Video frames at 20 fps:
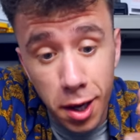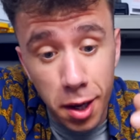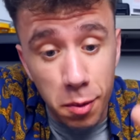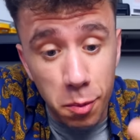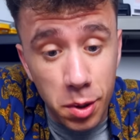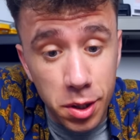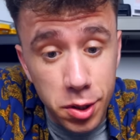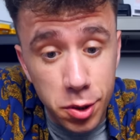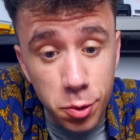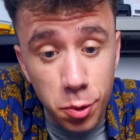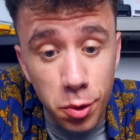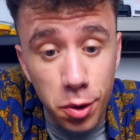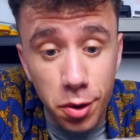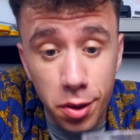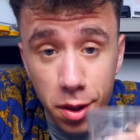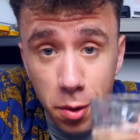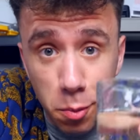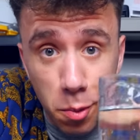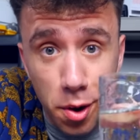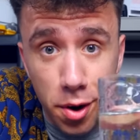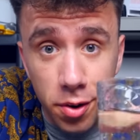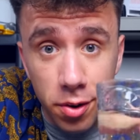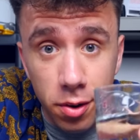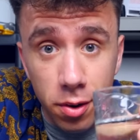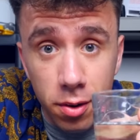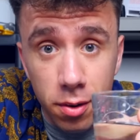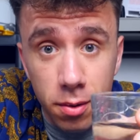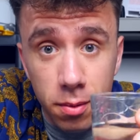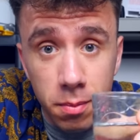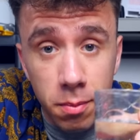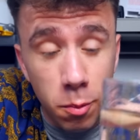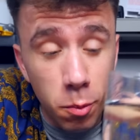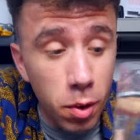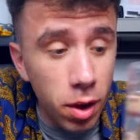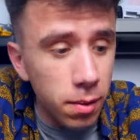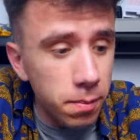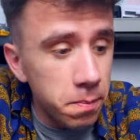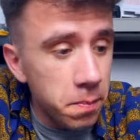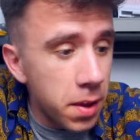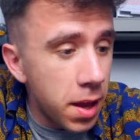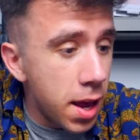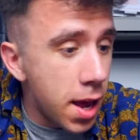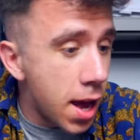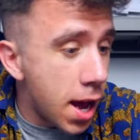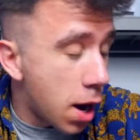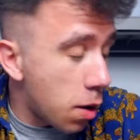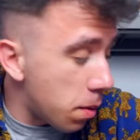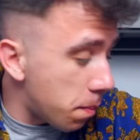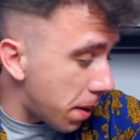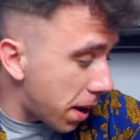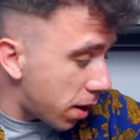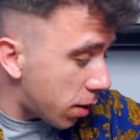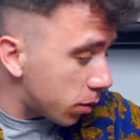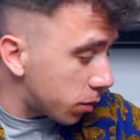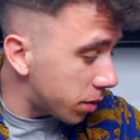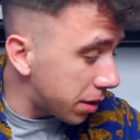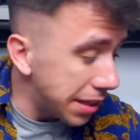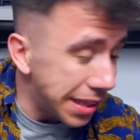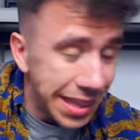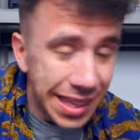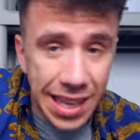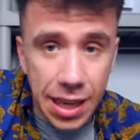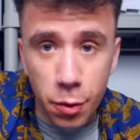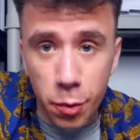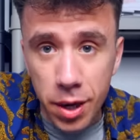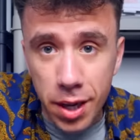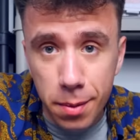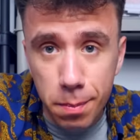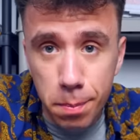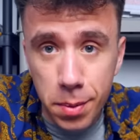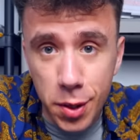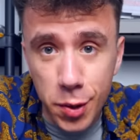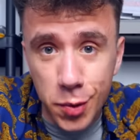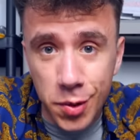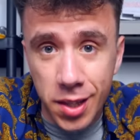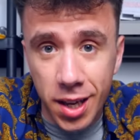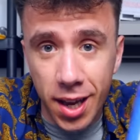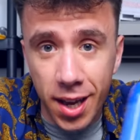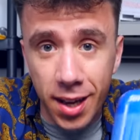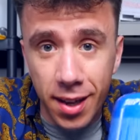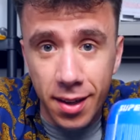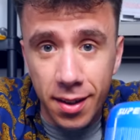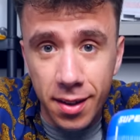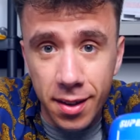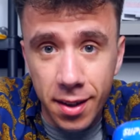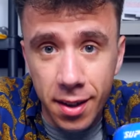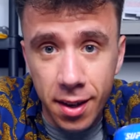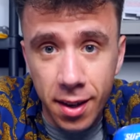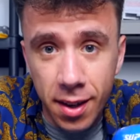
And what's cooler than water? Well, how about liquid butane?